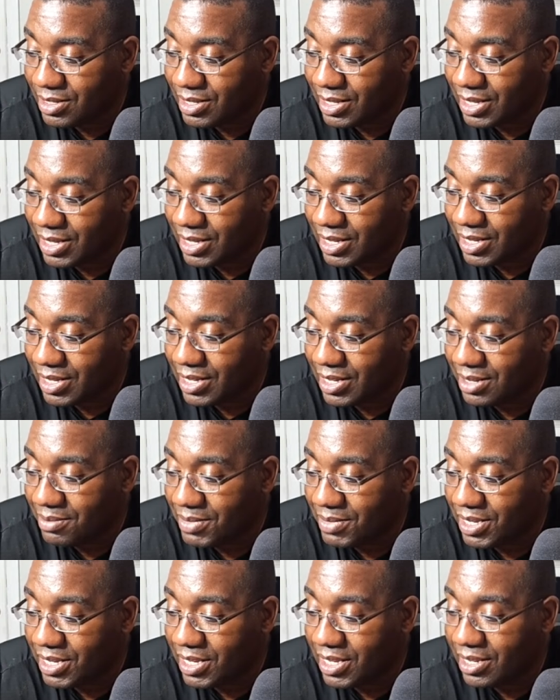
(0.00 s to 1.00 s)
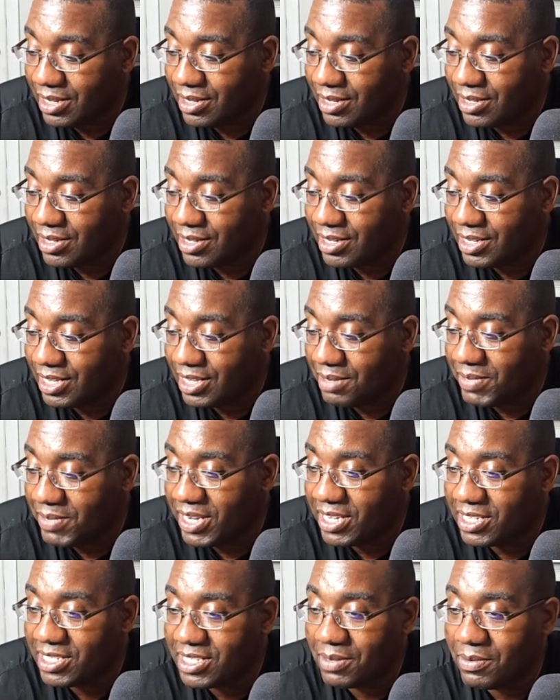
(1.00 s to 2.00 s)
Uh, I mean, he made
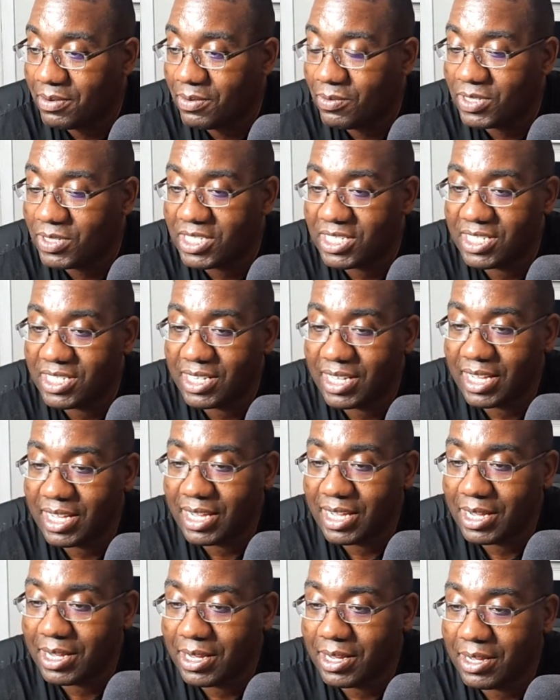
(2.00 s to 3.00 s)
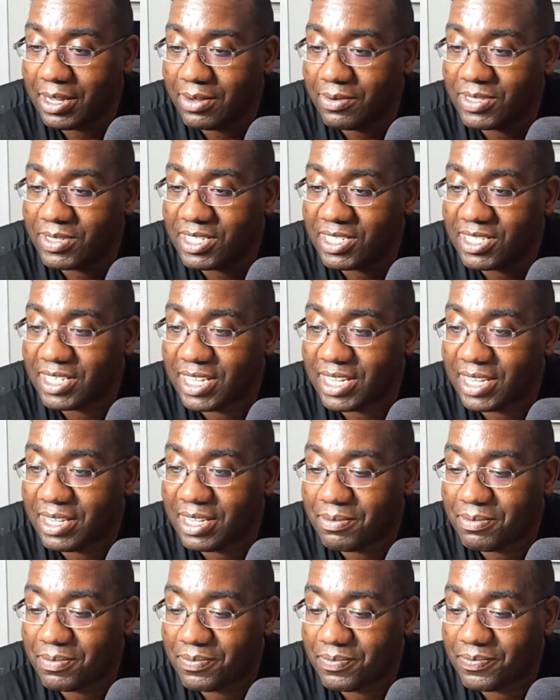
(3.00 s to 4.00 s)
it seem. What's his? what's his
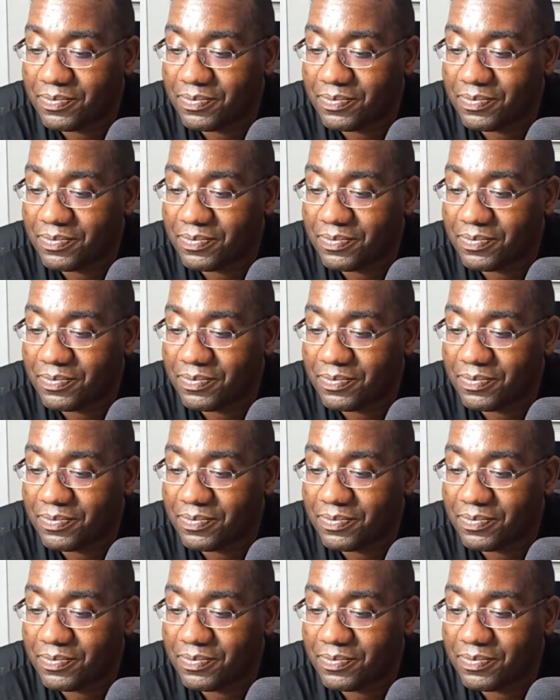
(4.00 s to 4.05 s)
name?